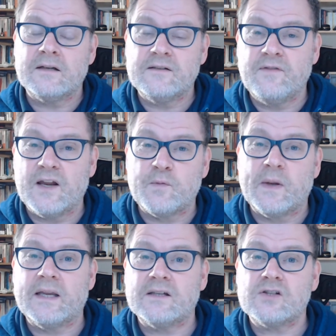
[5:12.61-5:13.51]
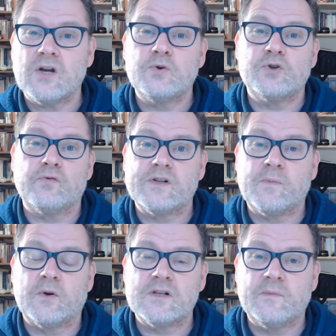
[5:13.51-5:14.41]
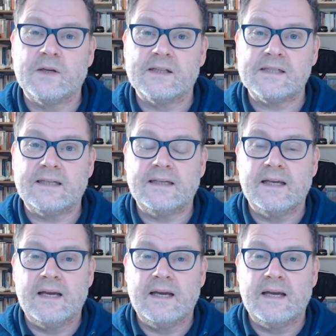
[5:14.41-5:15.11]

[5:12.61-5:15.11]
developing its social responsibility,